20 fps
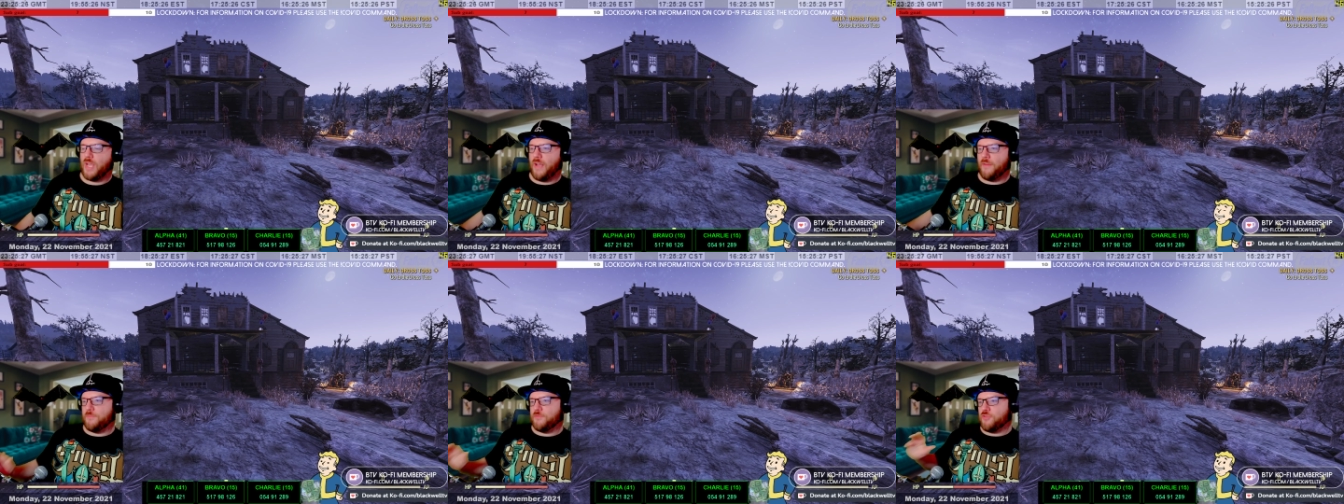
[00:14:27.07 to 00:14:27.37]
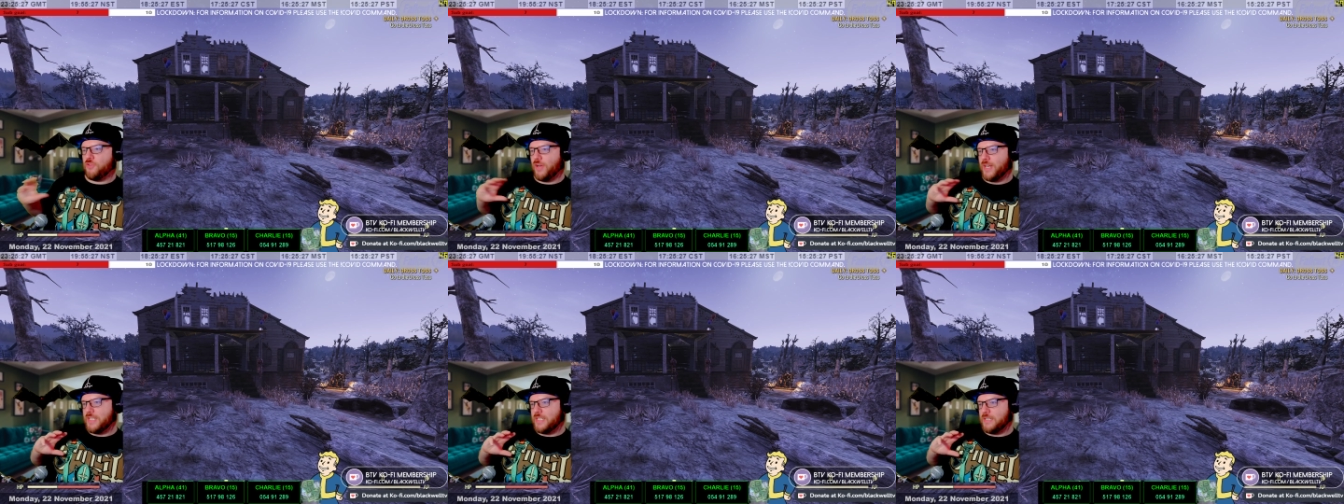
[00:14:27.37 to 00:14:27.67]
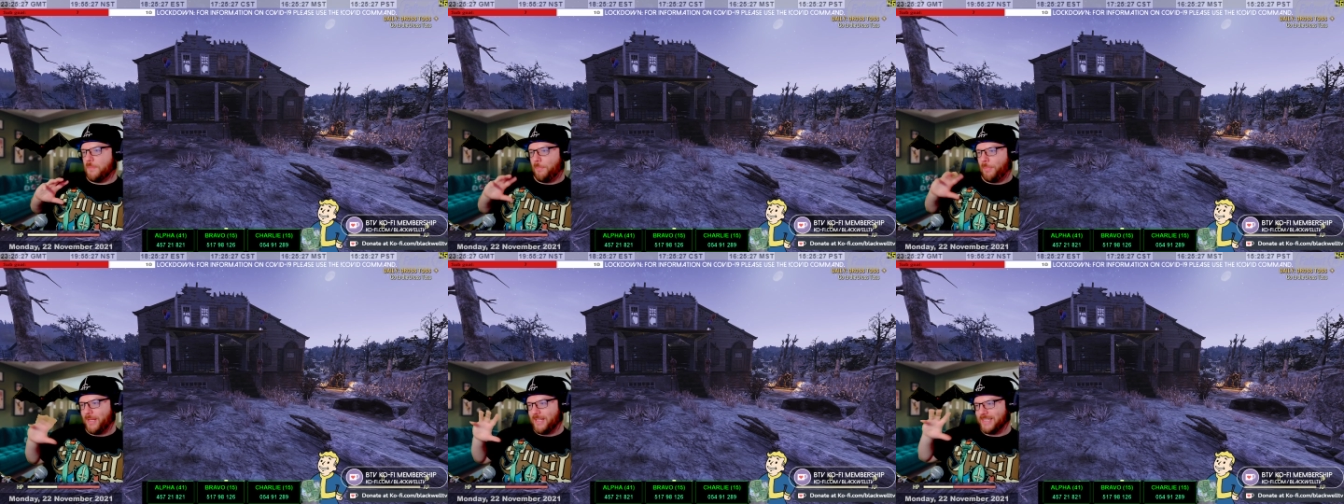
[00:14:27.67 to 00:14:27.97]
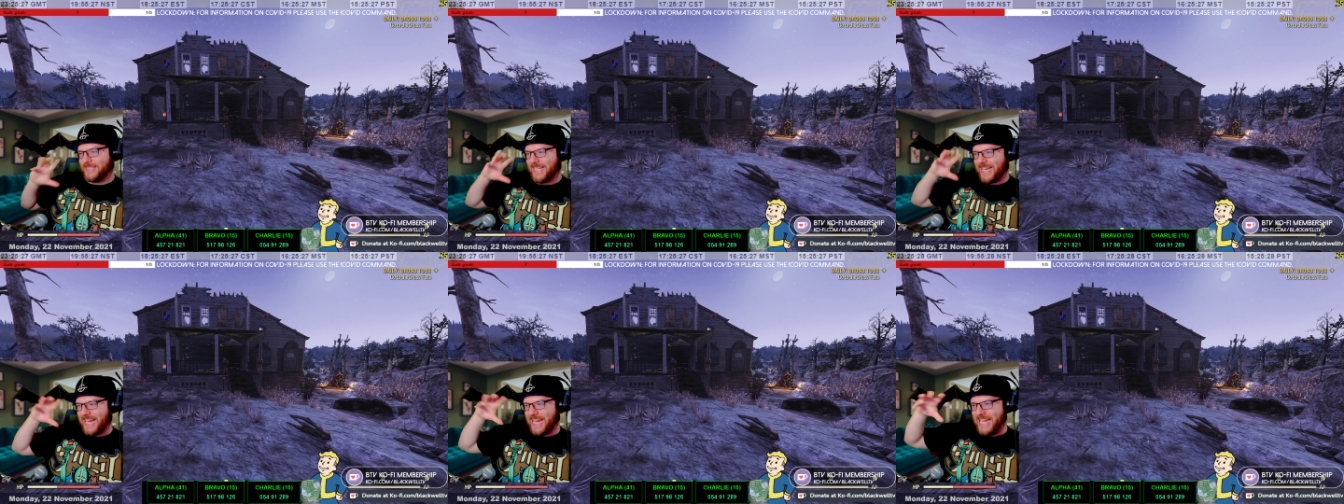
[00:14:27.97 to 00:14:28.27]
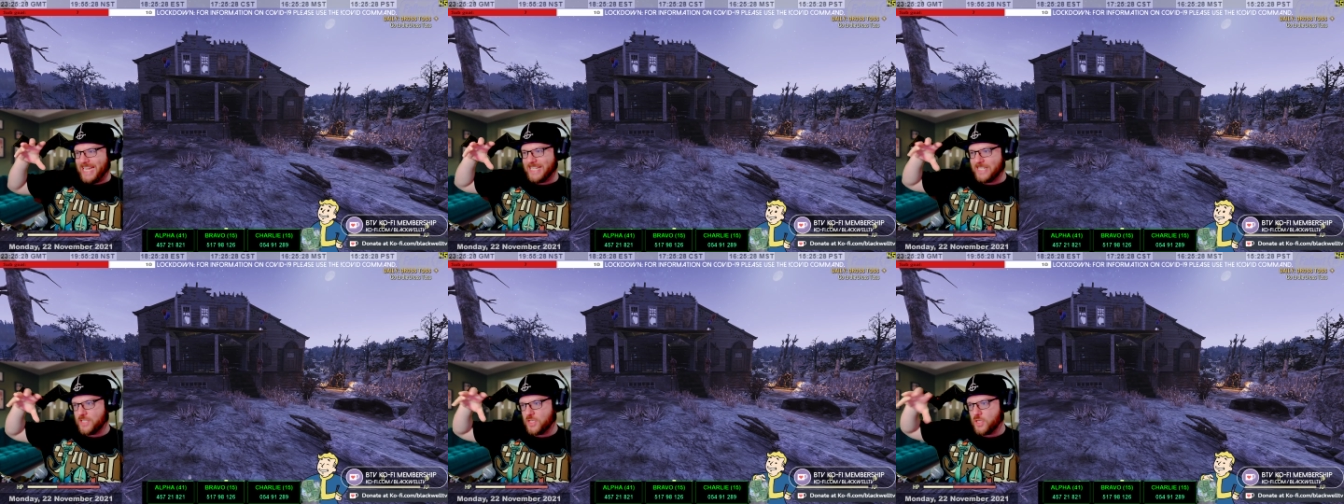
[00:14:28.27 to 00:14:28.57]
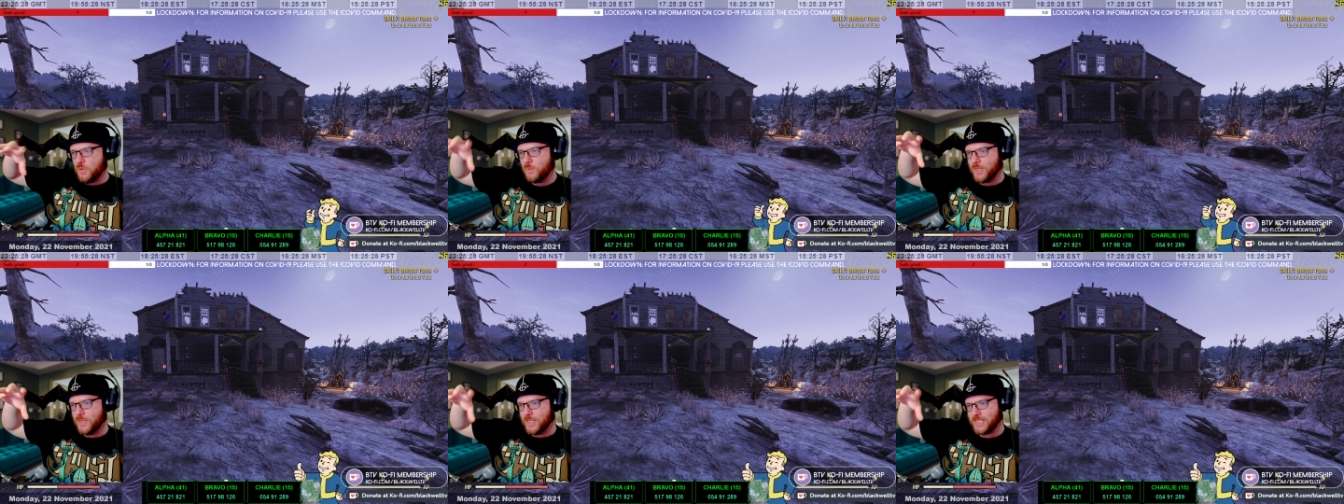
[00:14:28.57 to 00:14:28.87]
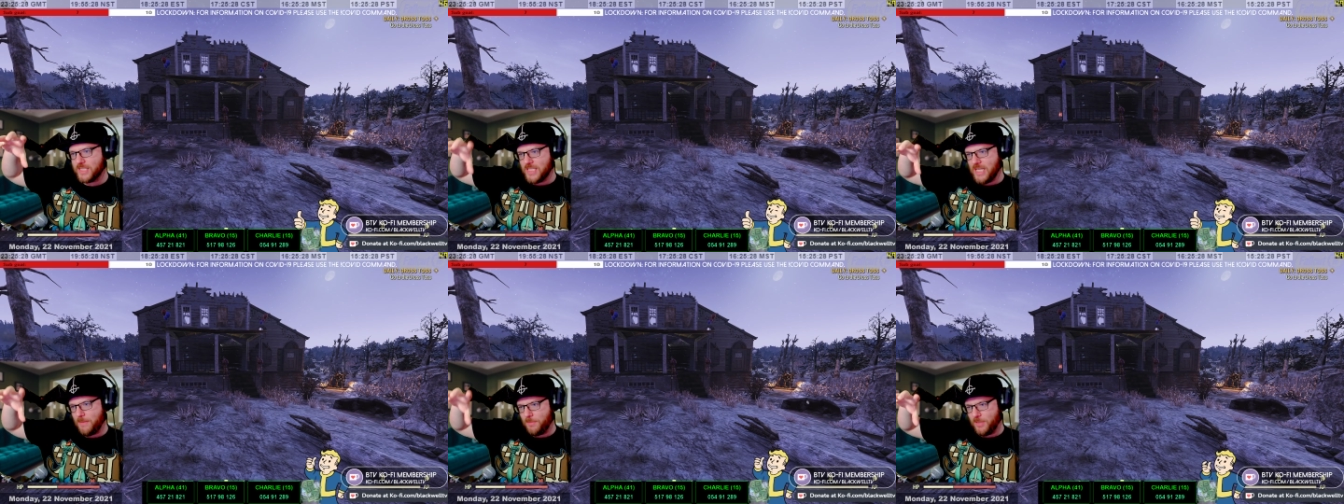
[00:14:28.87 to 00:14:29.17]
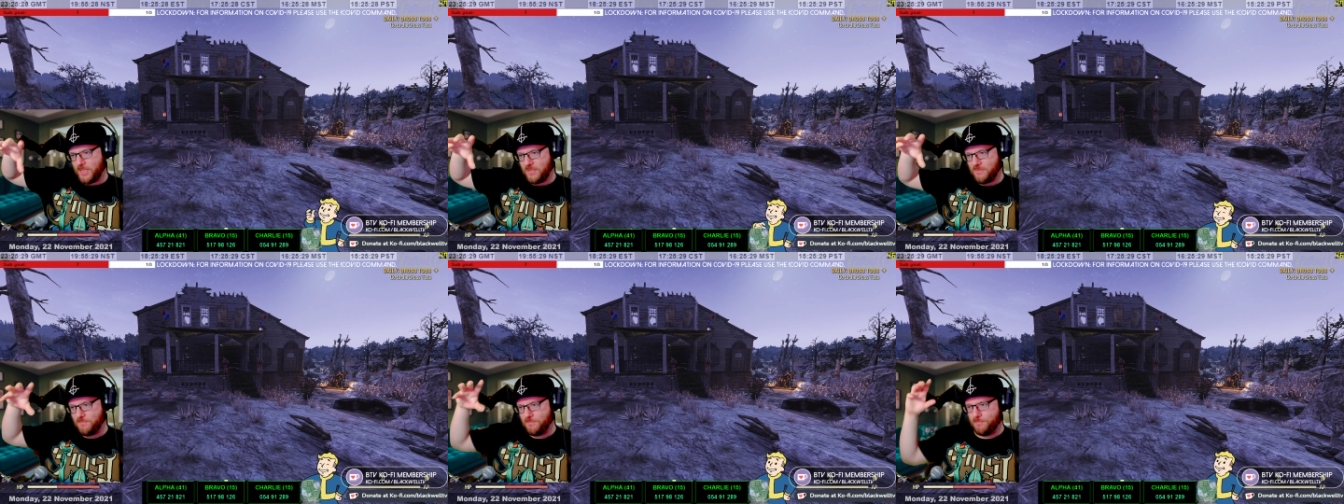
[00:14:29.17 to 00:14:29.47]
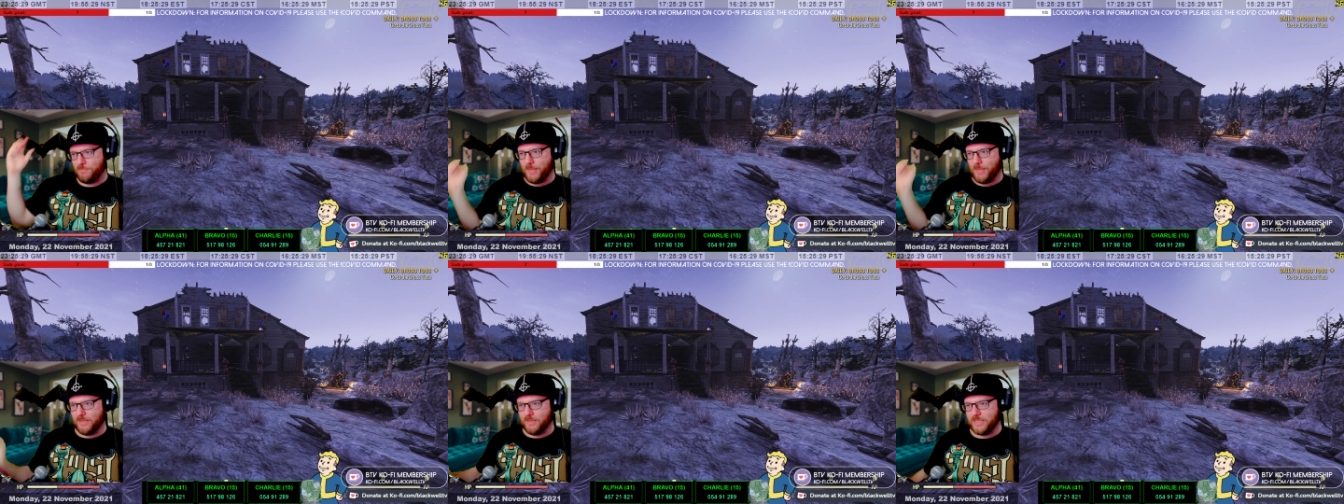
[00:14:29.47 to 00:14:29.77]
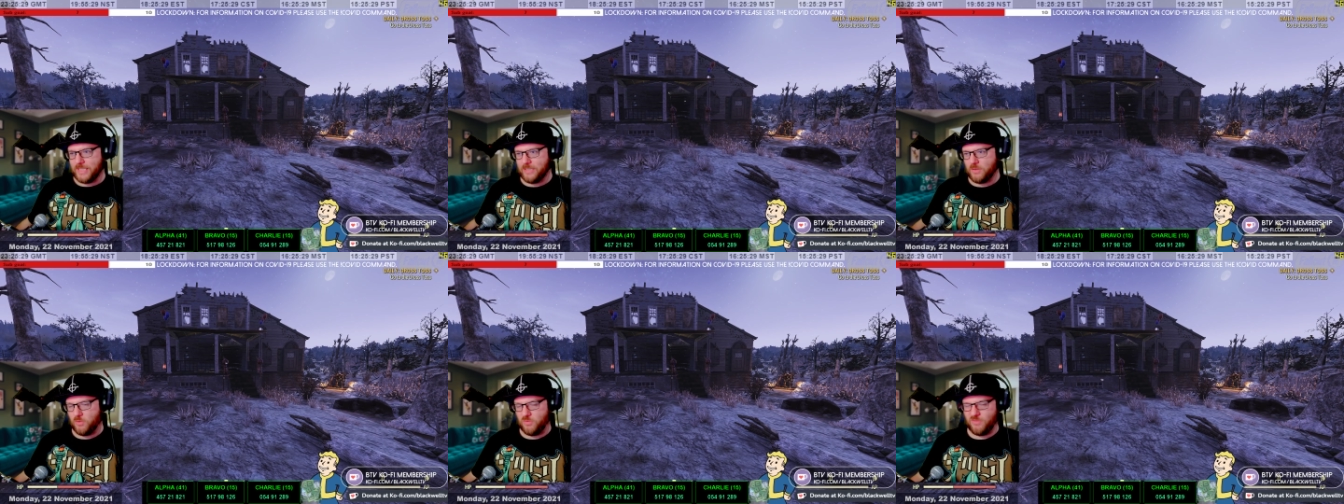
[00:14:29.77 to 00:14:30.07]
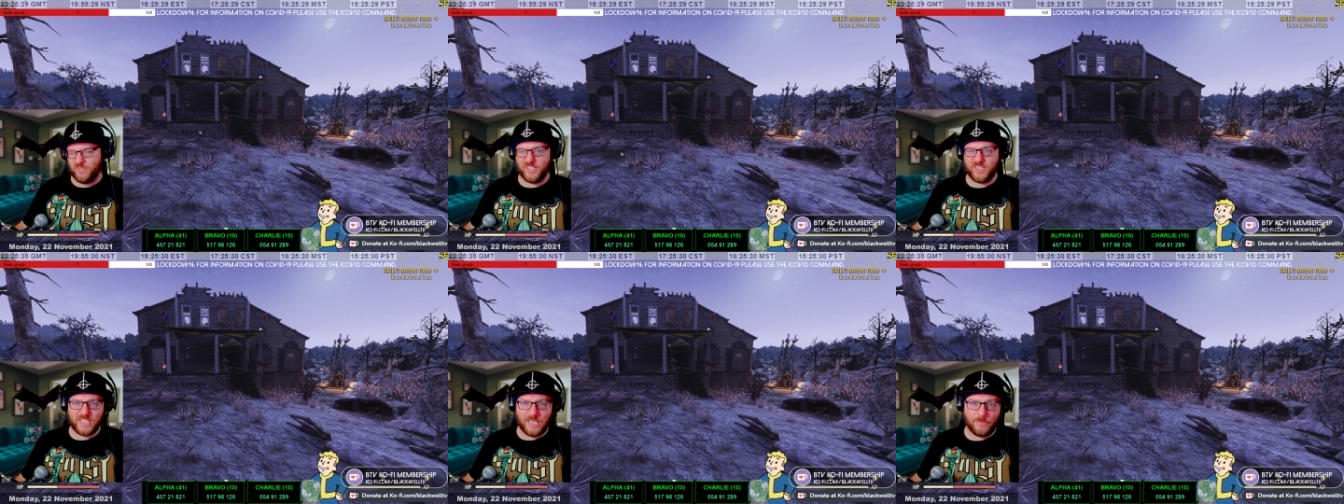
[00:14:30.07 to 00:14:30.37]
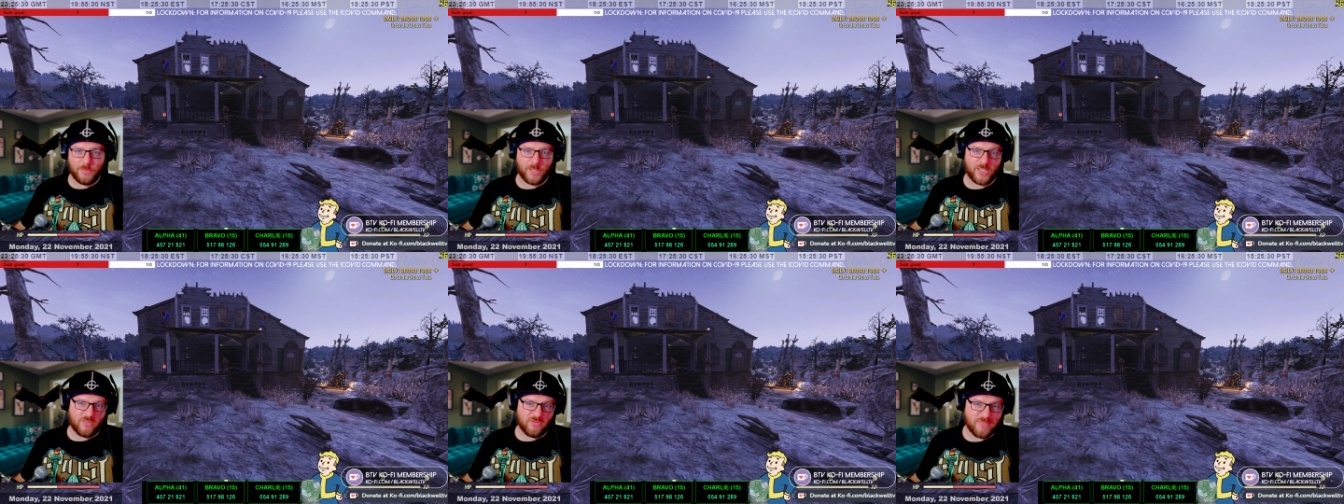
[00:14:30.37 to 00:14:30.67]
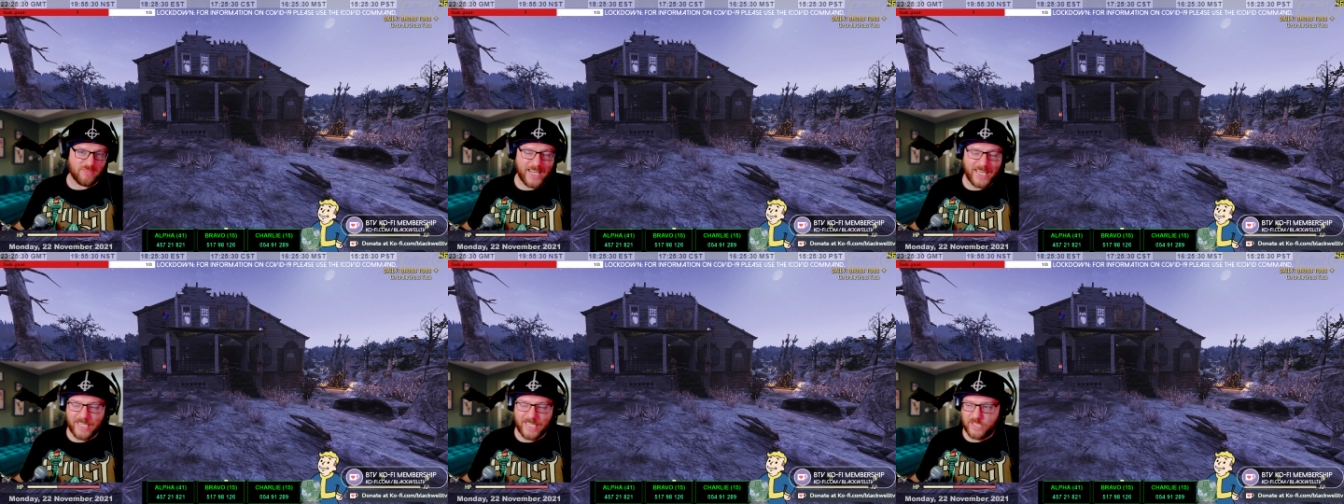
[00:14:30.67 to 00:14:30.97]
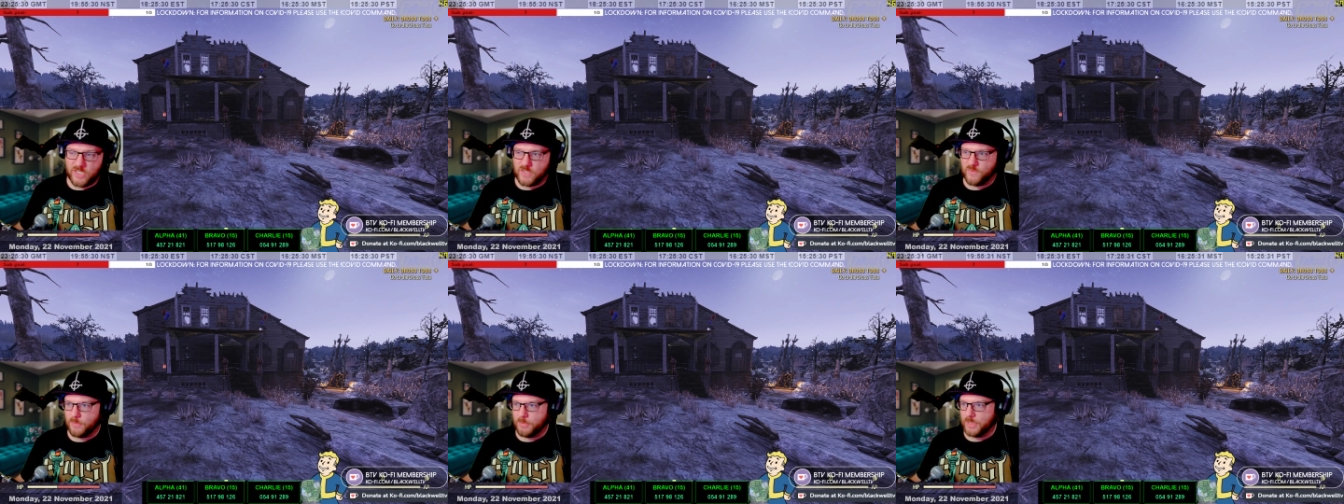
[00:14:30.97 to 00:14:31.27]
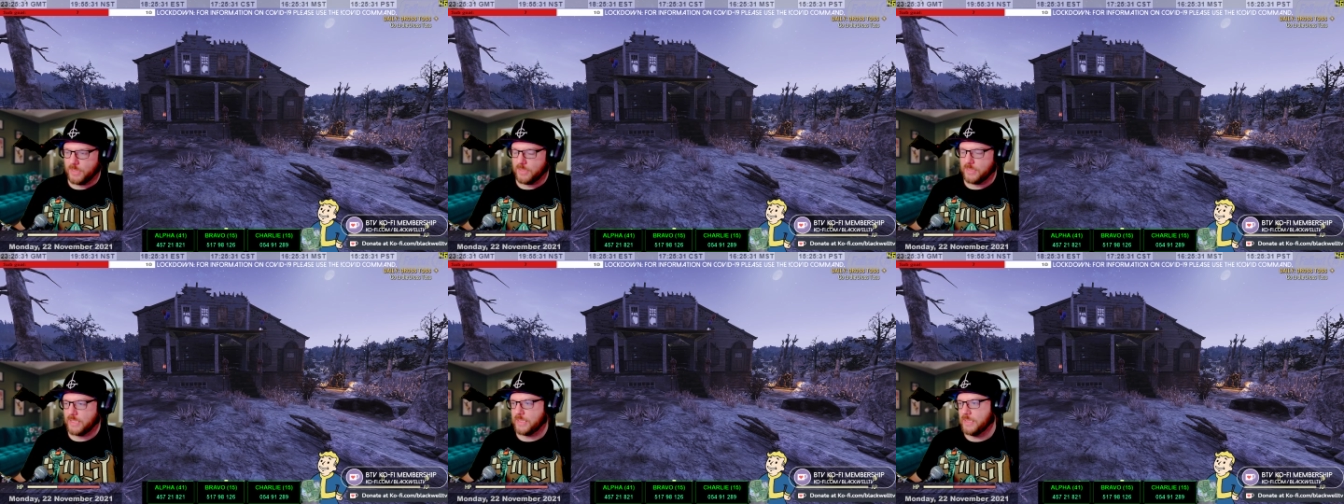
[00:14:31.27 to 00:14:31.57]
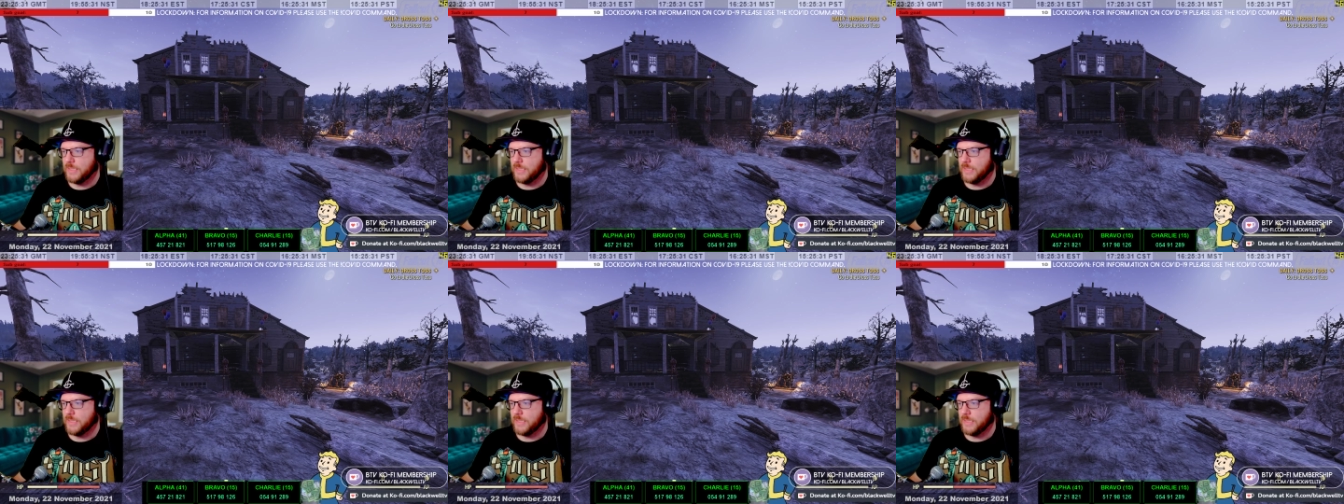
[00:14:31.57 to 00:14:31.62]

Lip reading: tried to build it into an established building or an established wreckage of a building.